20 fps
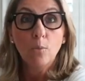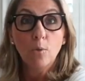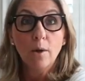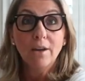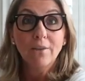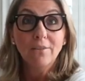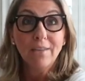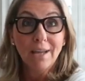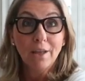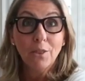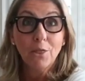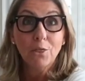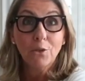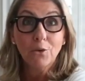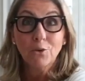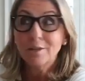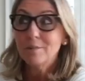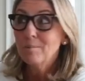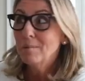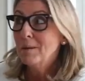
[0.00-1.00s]
when have I had
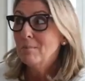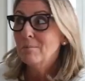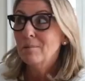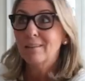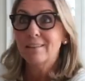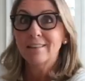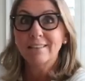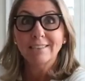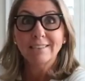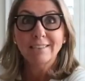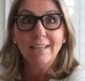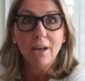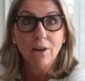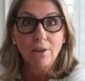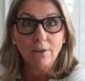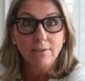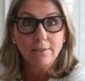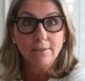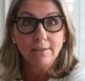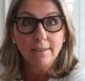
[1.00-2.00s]
30 people in this
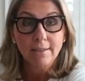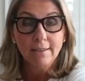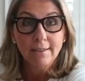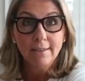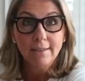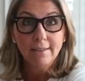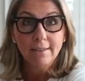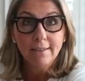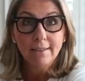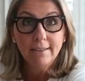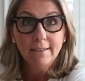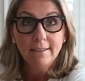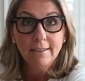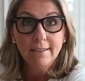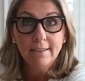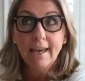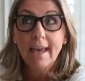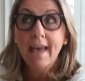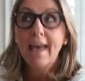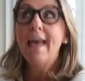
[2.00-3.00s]
house?
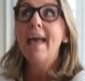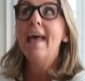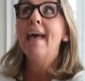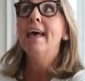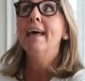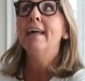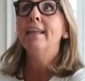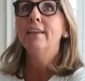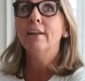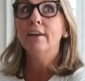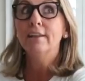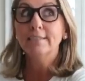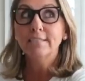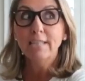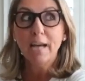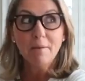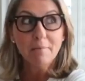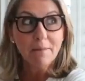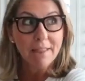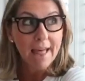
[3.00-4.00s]
And on
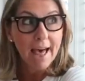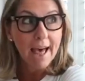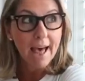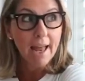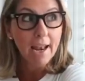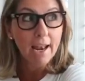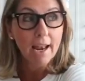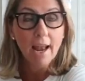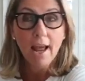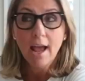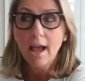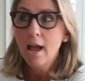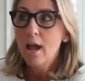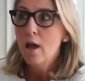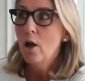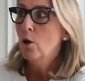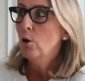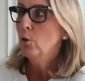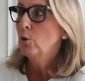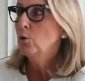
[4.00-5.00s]
top of that,
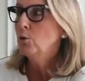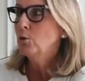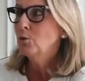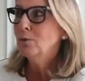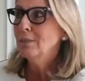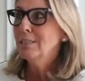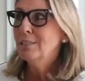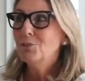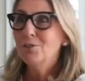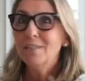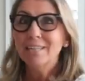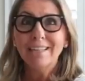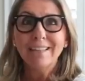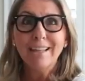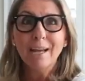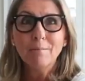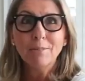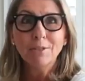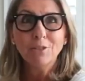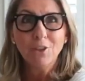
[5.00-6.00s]
who's really
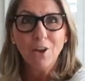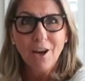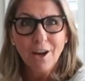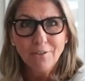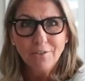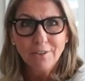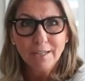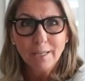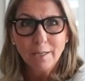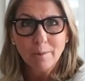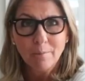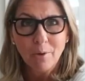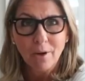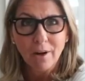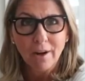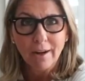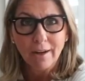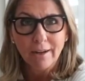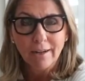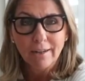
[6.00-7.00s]
drinking that much coffee
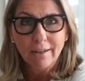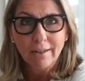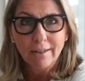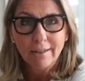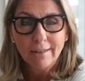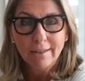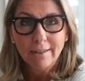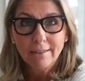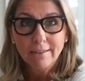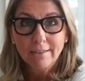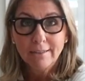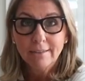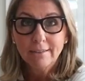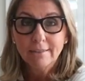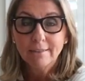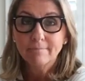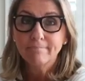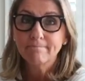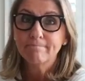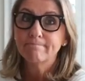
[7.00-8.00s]
anymore?
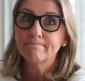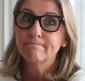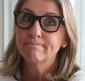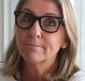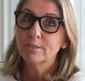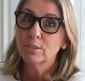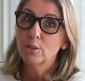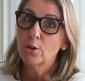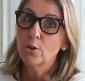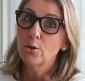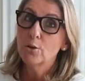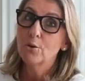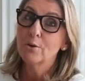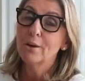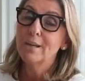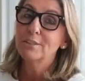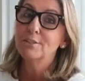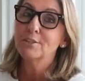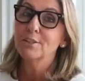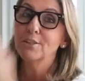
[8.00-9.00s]

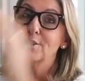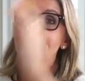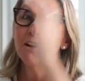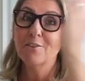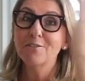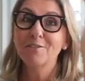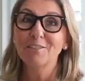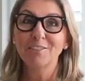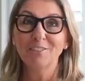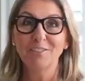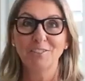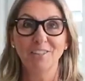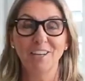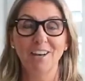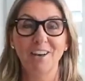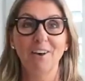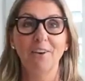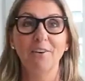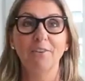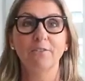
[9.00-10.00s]
So I took it off the
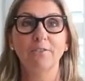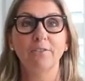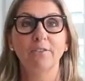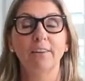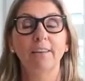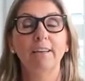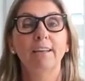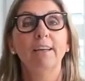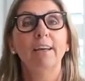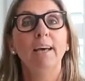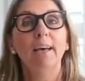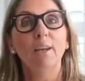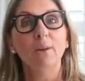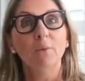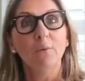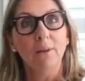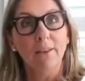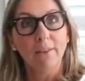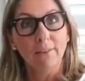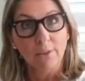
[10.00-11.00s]
shelf
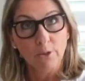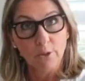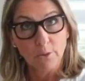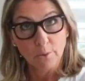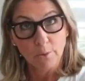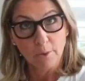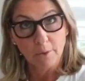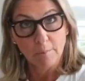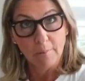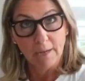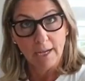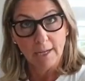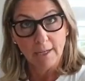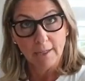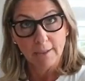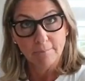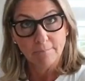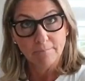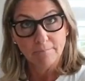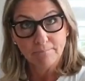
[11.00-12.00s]
and it went in the Goodwill
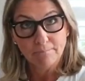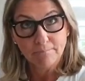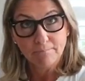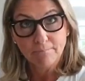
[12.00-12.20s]
pile.